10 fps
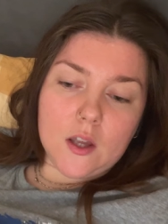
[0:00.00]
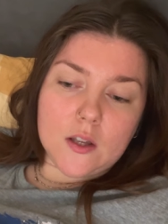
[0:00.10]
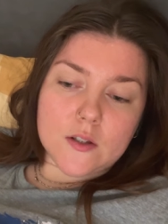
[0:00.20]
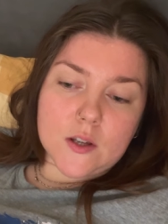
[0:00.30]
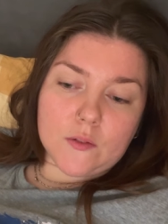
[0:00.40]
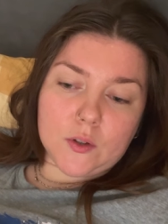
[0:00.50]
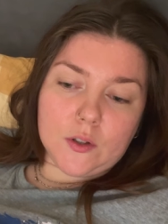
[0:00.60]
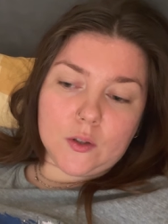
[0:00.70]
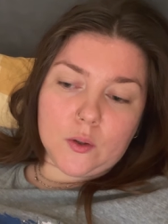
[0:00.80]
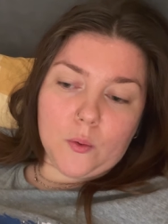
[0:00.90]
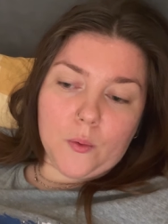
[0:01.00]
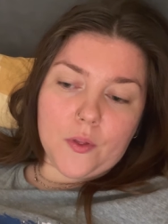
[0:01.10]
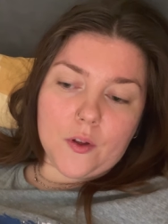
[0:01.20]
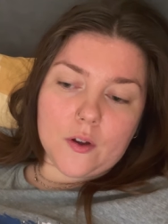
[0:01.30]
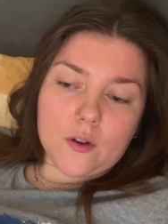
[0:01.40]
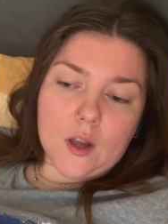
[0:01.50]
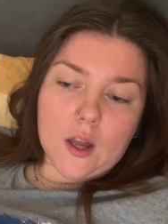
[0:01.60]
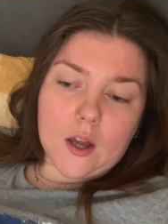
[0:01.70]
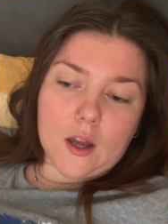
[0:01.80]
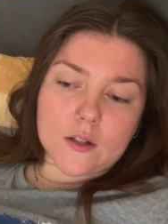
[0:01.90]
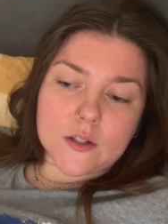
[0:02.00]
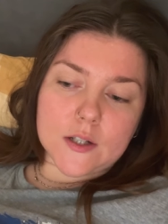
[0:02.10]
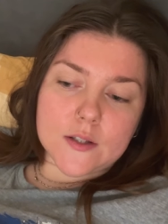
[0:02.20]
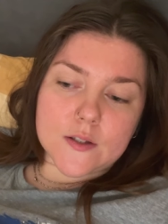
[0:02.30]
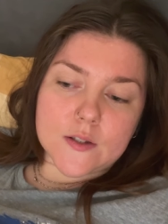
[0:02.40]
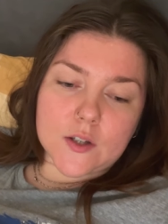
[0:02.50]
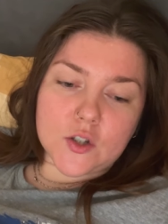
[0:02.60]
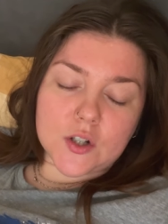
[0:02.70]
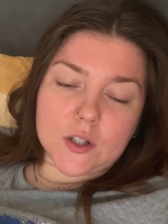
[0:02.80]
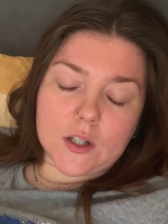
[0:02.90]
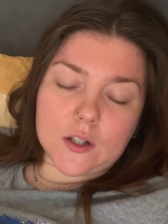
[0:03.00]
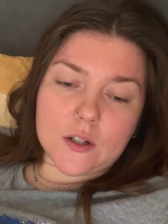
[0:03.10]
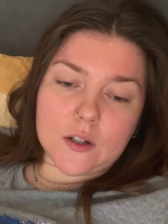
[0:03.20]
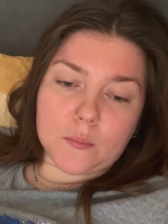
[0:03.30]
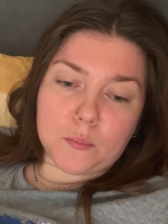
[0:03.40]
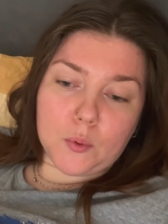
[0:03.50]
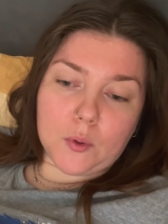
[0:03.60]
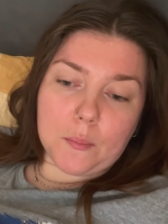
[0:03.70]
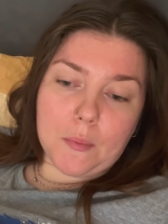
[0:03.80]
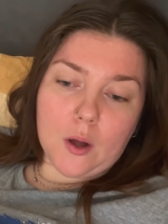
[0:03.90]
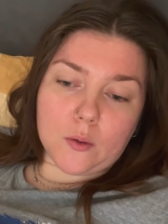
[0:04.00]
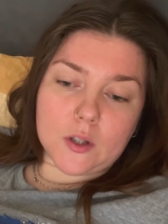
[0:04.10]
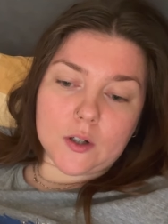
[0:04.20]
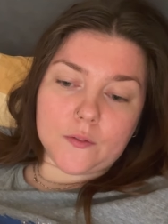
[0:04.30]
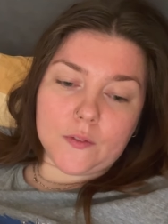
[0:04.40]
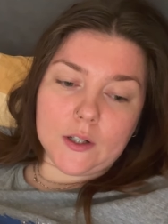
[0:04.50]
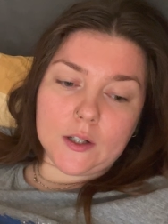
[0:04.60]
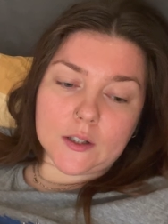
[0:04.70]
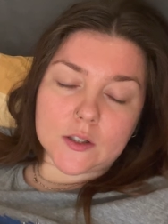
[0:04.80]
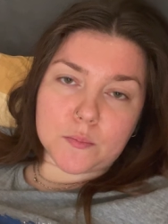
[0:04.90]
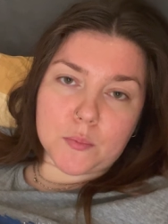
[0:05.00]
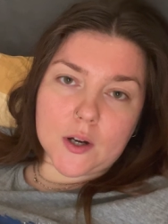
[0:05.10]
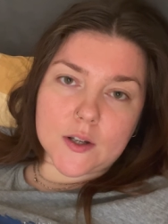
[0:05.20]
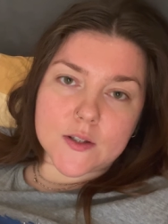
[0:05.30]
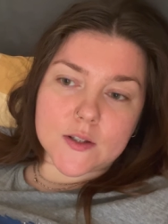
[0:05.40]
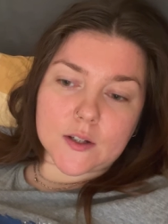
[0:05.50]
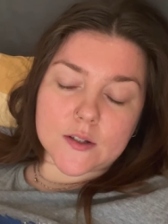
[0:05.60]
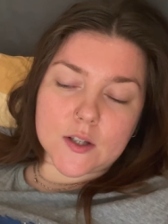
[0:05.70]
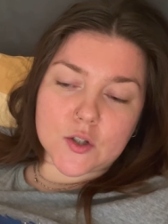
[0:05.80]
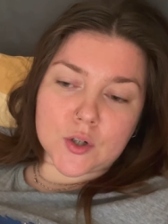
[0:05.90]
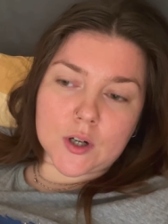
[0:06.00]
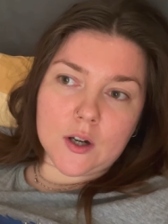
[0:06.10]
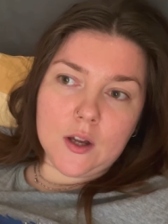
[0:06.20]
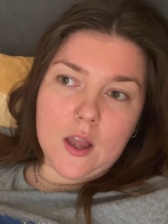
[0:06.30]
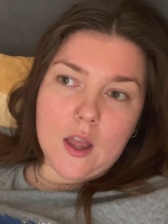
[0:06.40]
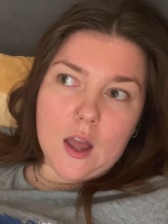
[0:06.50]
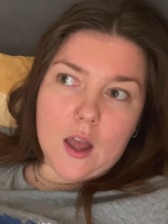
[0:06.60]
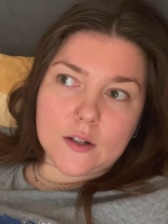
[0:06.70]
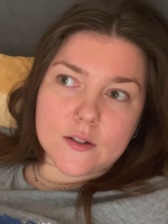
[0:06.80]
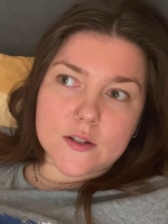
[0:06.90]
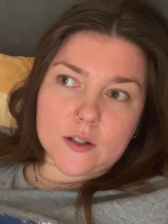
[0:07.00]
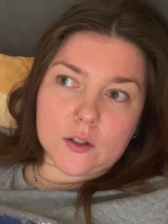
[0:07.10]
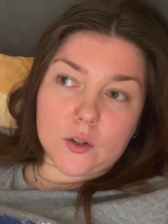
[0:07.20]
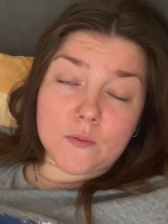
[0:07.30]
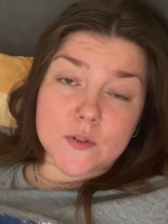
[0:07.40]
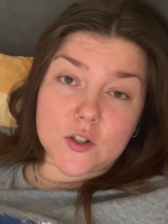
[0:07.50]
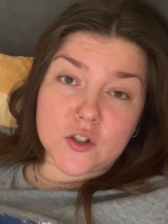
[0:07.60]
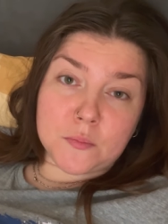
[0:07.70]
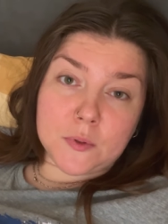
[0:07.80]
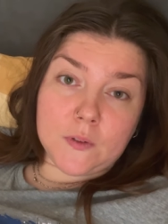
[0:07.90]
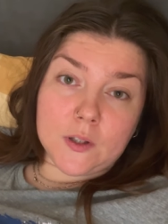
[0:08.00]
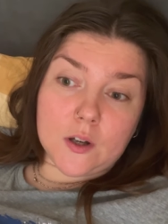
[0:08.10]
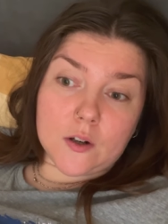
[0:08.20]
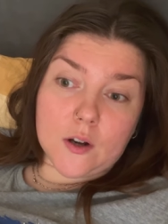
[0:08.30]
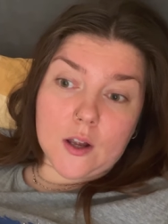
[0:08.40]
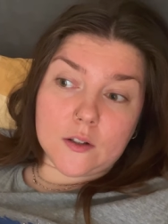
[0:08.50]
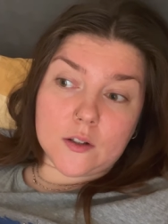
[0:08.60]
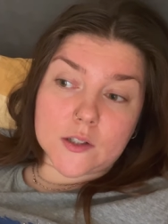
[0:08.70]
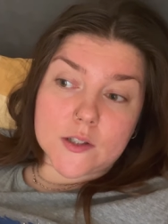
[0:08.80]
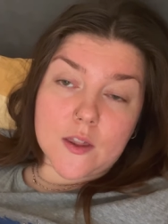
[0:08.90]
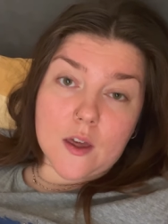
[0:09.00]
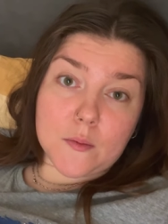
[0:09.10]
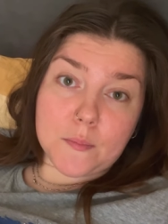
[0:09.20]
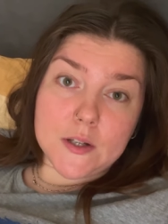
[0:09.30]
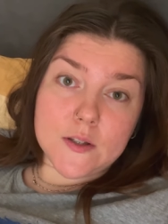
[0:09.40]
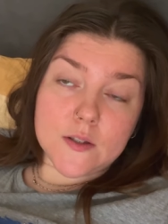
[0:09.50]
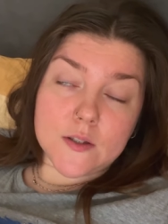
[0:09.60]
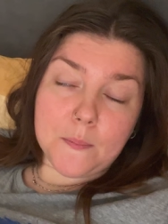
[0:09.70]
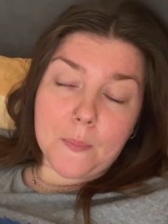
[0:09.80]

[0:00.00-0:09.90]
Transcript: South Korean author and it's essentially kind of book about her feeling depressed, etc. And it's like a conversation between her and her therapist.